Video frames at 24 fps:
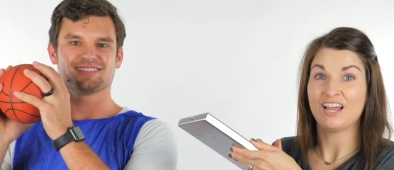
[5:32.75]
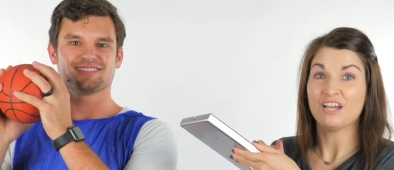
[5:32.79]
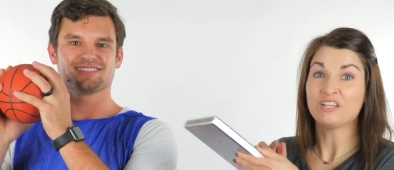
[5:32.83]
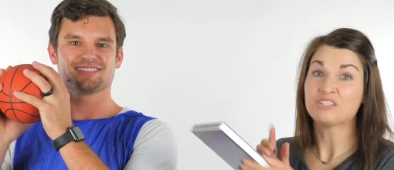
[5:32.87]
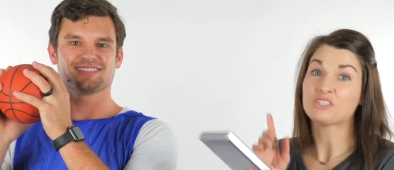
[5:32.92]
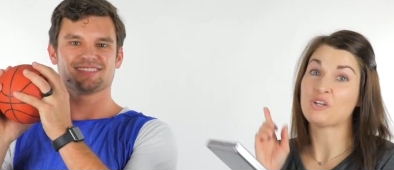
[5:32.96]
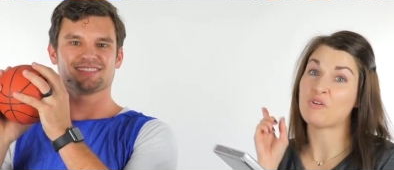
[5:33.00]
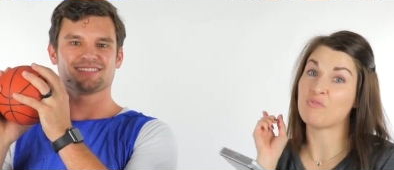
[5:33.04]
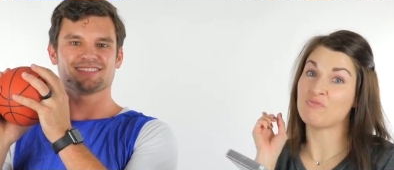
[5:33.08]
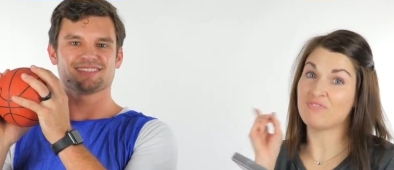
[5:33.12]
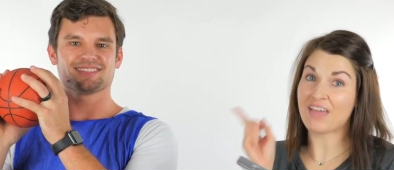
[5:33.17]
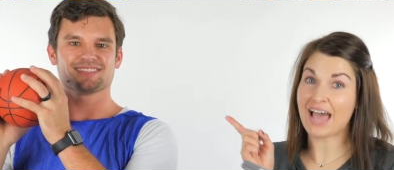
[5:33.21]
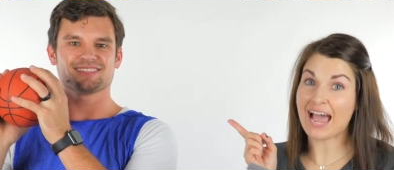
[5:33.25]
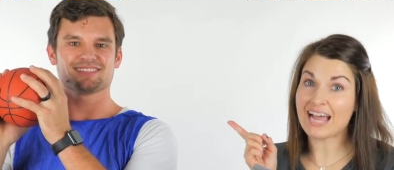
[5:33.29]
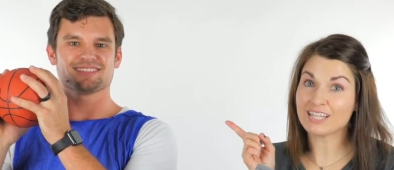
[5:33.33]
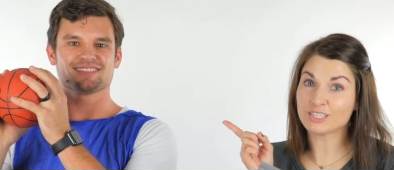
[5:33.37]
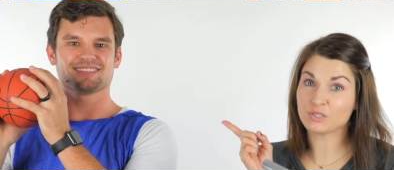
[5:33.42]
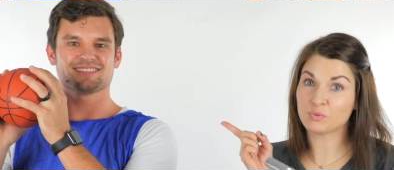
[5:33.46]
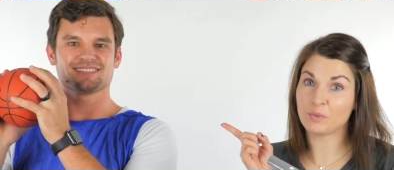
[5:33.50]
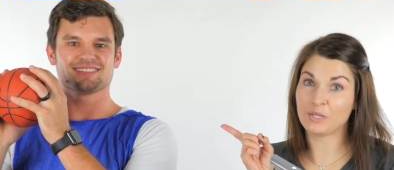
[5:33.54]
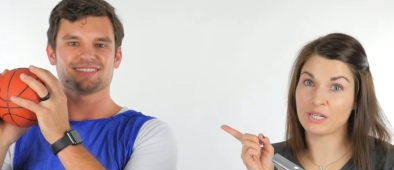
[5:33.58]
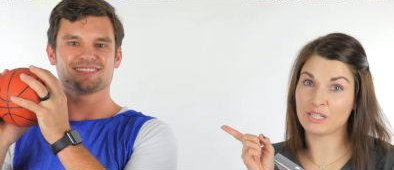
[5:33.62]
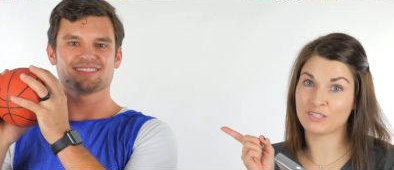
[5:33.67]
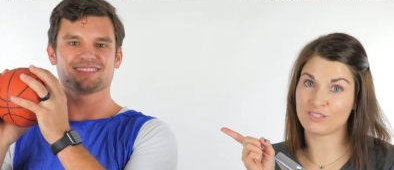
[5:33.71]
Speaker 1: So that's
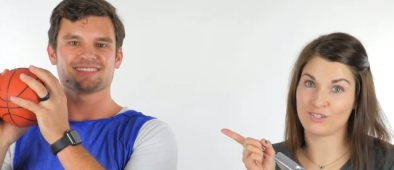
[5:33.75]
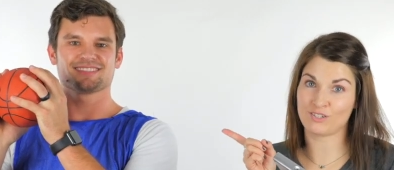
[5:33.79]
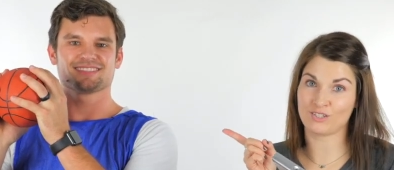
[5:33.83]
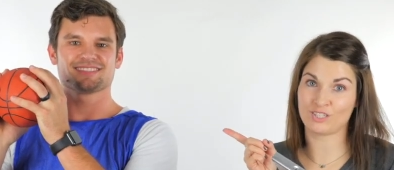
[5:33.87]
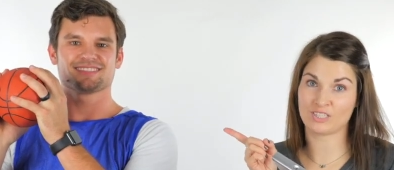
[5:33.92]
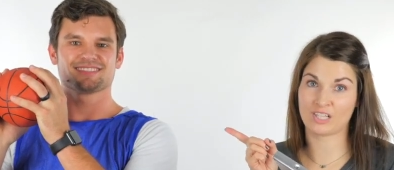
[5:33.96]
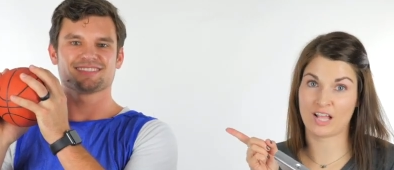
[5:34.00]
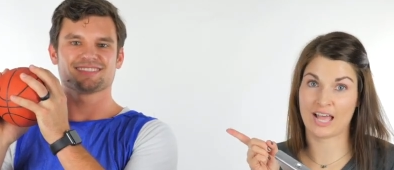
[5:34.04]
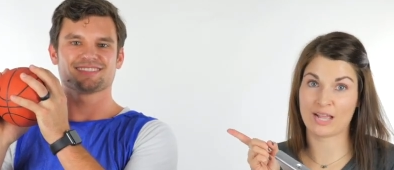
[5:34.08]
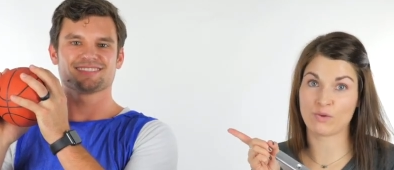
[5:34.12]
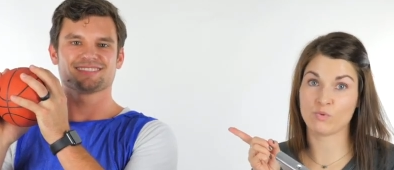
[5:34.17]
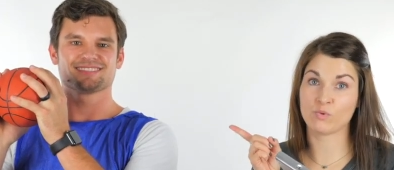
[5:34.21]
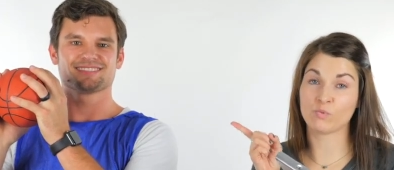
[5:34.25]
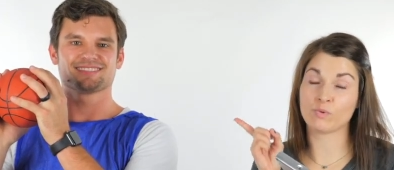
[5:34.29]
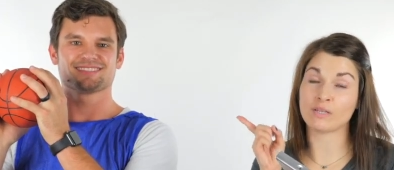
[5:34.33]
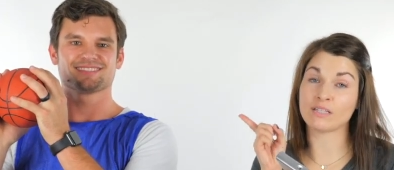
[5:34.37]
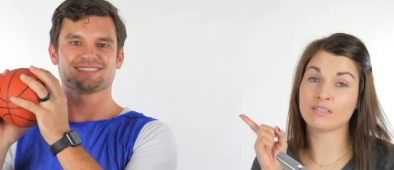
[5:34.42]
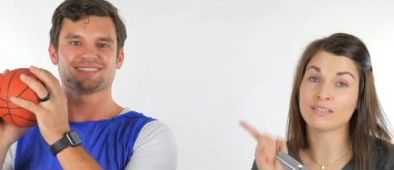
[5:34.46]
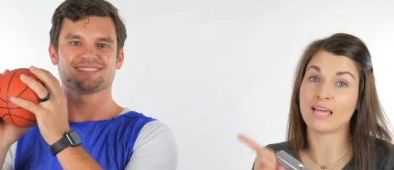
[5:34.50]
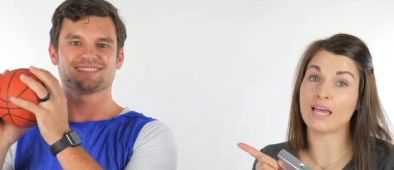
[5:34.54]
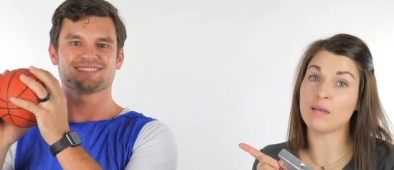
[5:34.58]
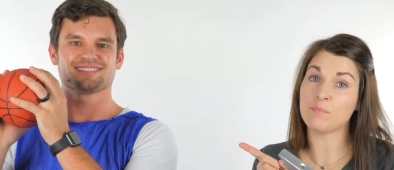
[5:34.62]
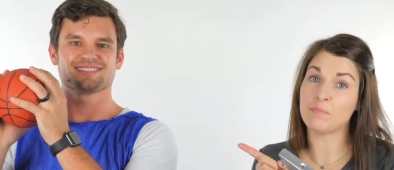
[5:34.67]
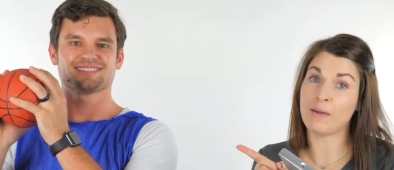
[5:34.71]
what it looks like when we
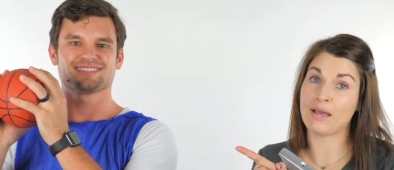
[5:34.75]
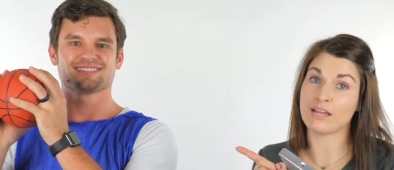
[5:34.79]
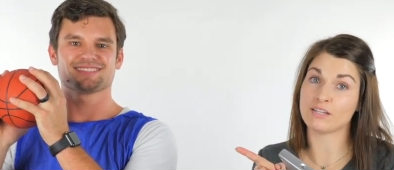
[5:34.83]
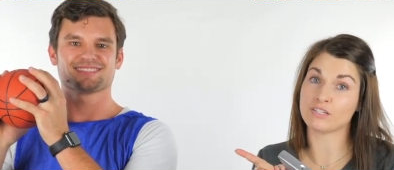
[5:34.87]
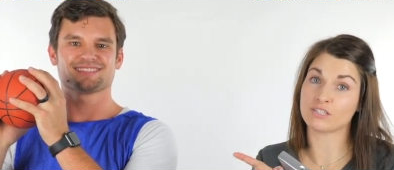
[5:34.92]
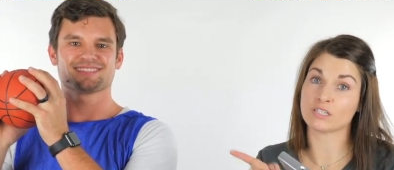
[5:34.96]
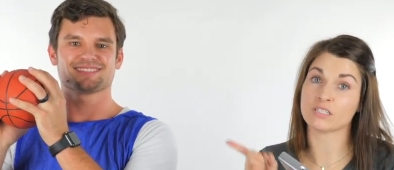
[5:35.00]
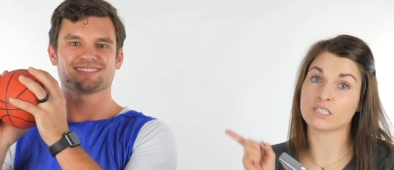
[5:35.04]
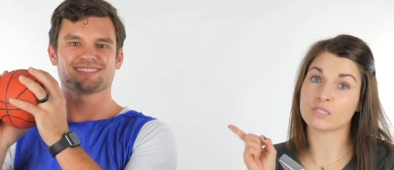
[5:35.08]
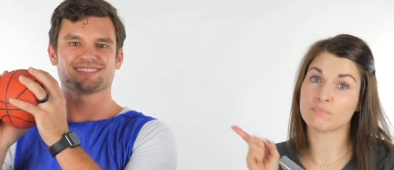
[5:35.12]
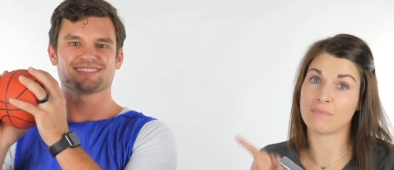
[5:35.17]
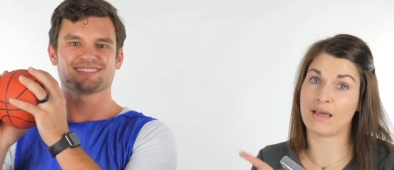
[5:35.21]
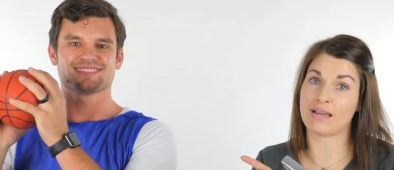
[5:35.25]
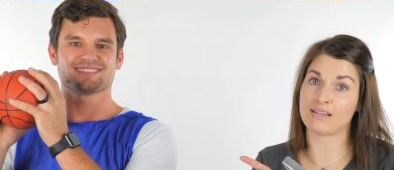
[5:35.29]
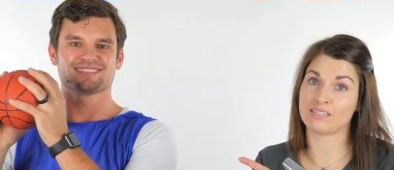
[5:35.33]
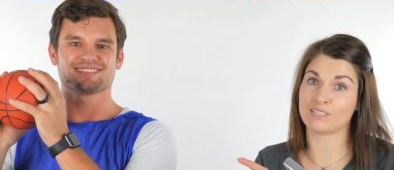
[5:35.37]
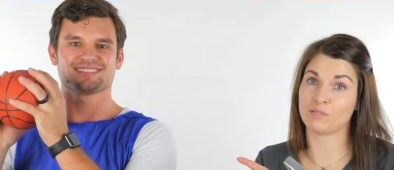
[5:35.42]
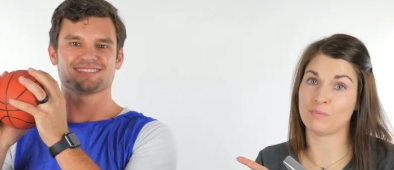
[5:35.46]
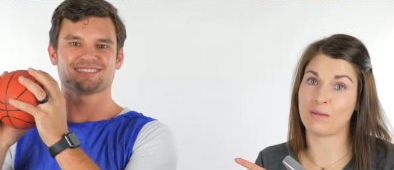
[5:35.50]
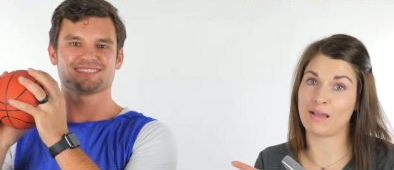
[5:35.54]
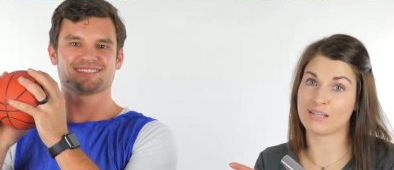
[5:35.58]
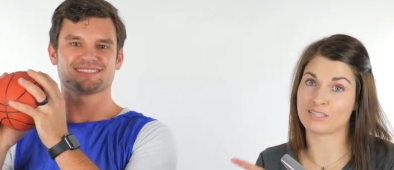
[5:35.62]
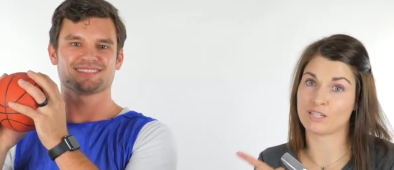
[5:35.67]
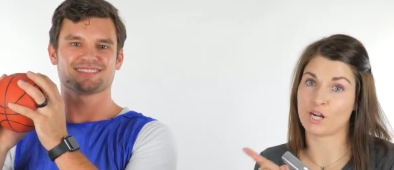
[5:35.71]
let patience
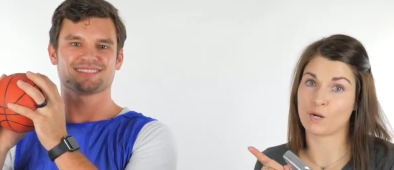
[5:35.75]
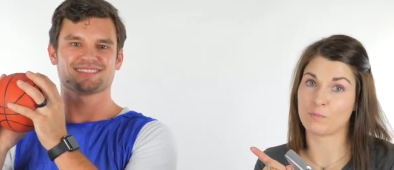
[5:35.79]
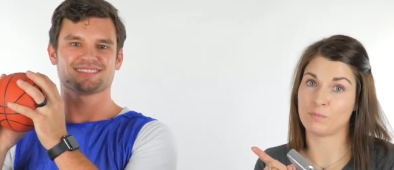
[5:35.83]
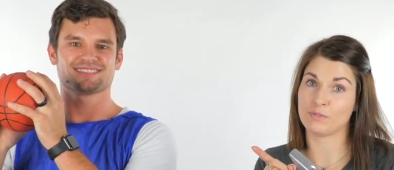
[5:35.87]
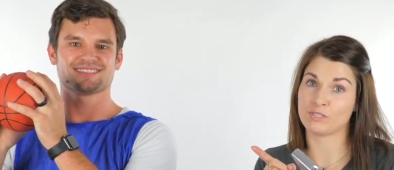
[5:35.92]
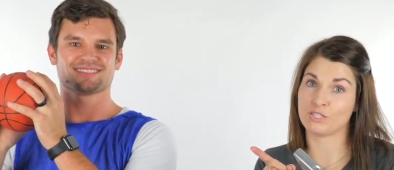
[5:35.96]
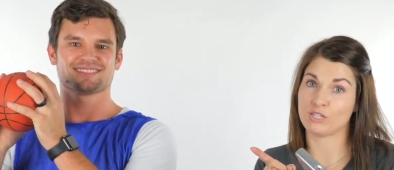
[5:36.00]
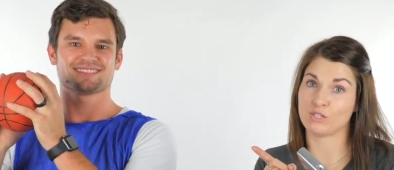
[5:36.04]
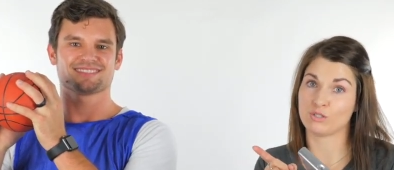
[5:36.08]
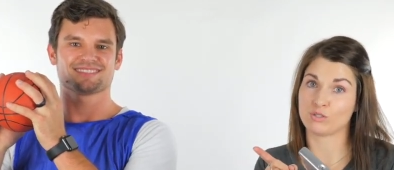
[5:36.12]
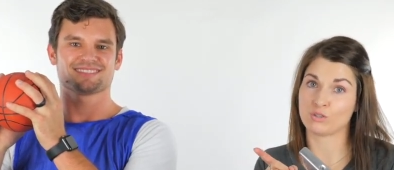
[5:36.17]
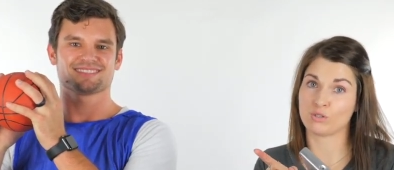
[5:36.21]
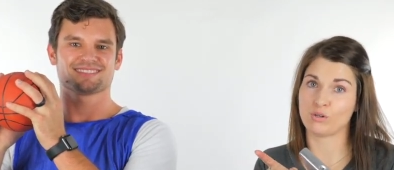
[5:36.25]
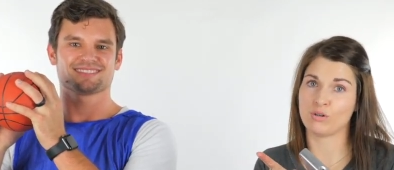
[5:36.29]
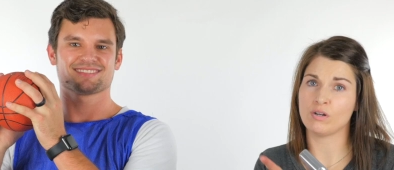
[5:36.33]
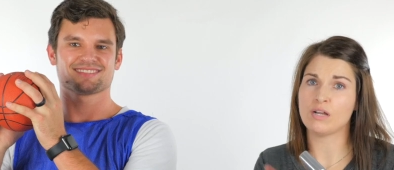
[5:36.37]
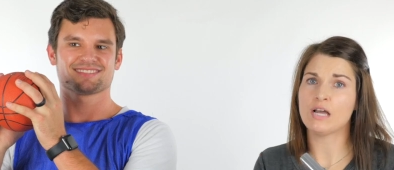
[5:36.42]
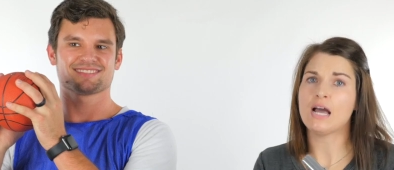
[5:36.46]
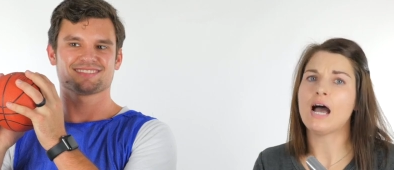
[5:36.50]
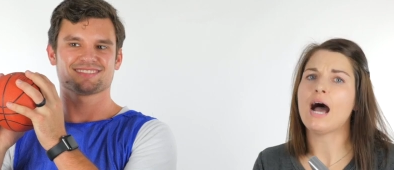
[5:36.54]
maximize our potential.